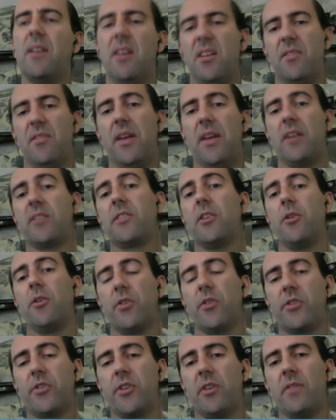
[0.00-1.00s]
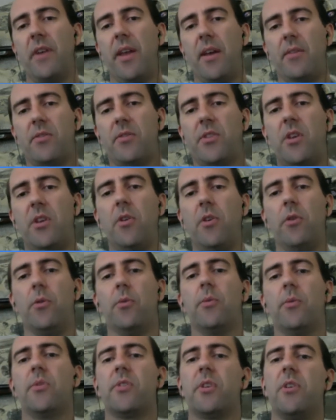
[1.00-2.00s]
they can slow your server down
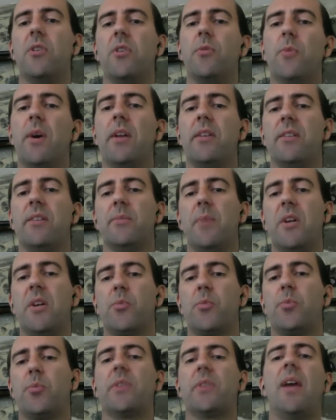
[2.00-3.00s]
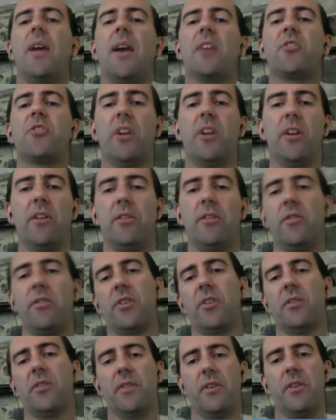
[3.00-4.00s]
too. So you want as much protection on your
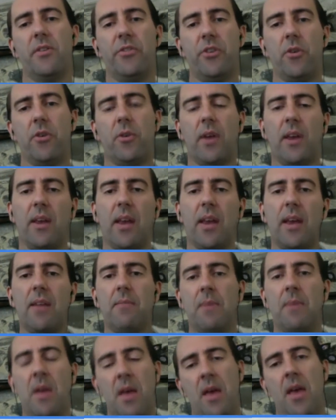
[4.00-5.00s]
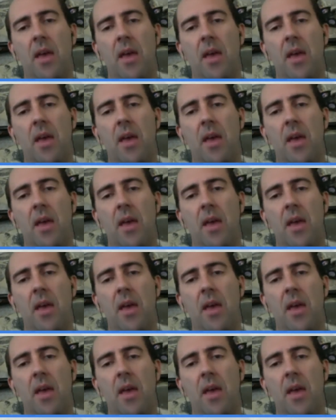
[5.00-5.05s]
server as you can get,